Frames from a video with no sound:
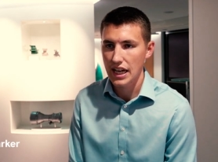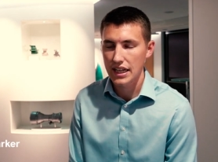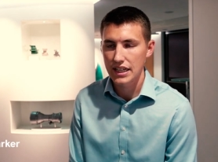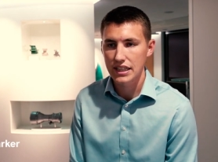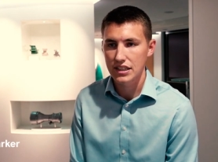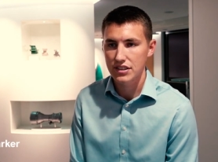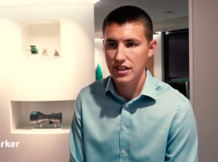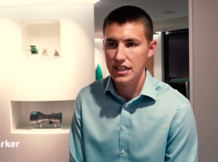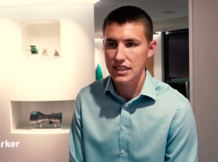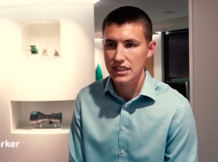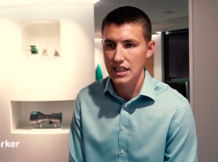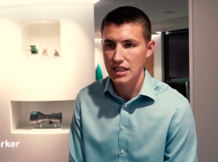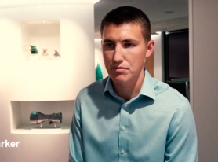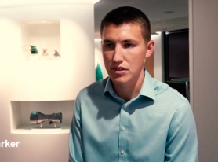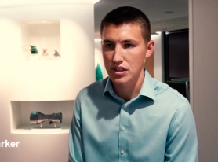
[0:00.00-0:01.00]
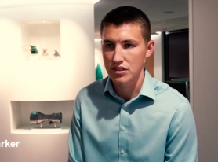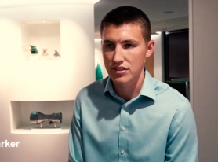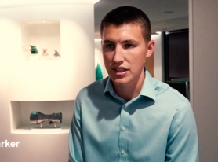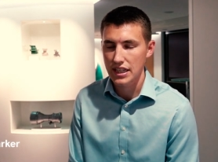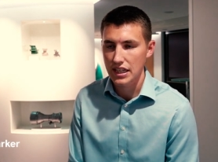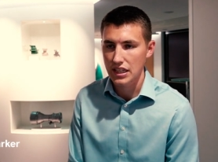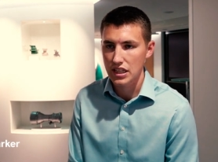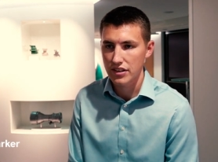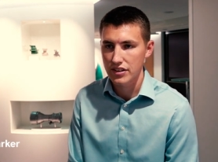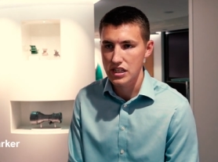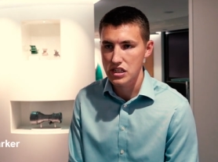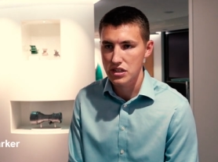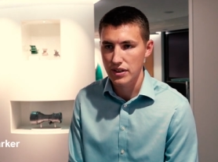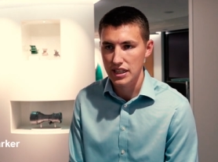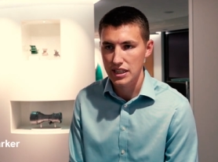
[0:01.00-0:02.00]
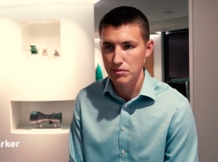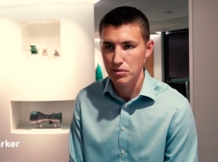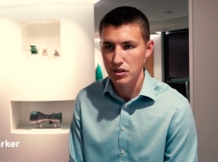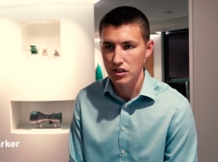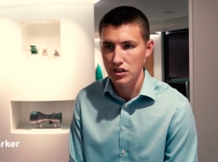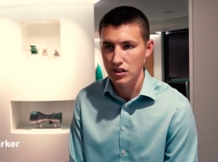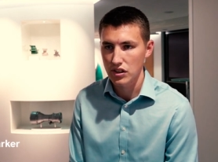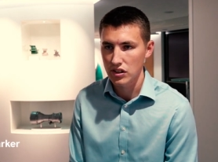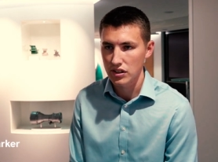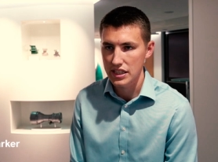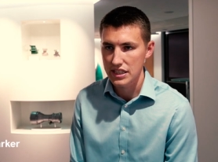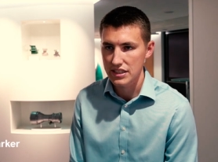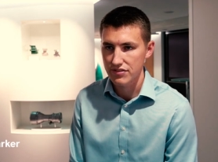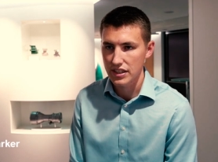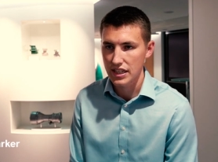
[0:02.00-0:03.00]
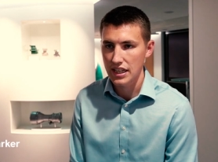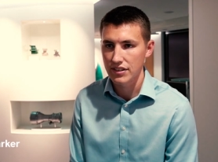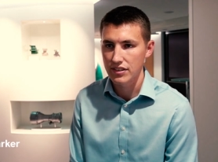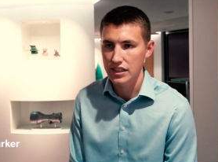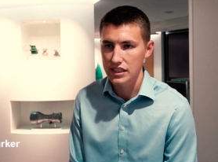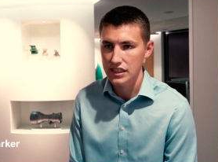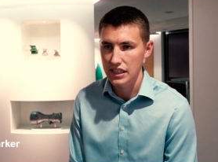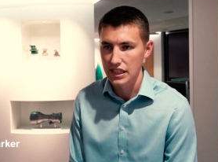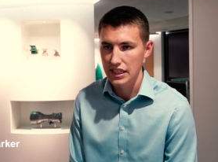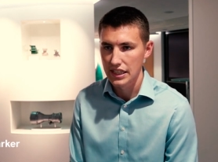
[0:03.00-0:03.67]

and in the grad scheme you're really encouraged to explore all these different areas.